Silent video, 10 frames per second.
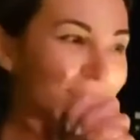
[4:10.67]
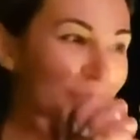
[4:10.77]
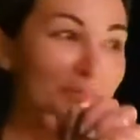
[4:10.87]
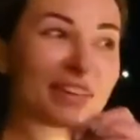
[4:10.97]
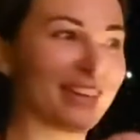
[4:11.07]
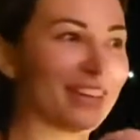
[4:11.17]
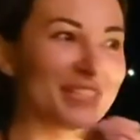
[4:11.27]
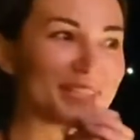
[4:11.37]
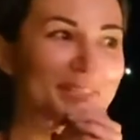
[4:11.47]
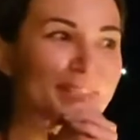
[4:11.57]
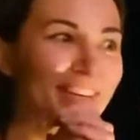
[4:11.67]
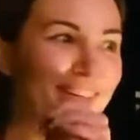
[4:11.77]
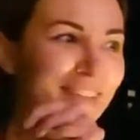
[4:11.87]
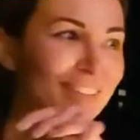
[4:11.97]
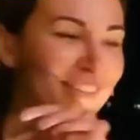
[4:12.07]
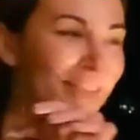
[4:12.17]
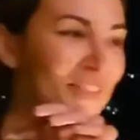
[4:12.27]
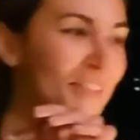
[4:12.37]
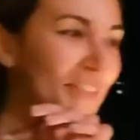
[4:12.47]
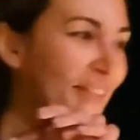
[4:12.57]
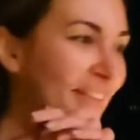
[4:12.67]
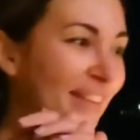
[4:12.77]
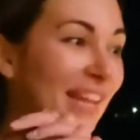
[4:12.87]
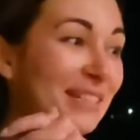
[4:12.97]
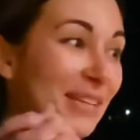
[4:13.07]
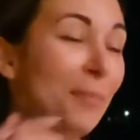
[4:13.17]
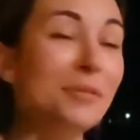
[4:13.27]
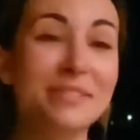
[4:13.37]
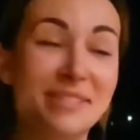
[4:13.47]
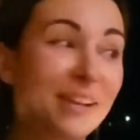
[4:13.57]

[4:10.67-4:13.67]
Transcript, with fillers: dude. You'd be canceled already. Dude, I, I was, like double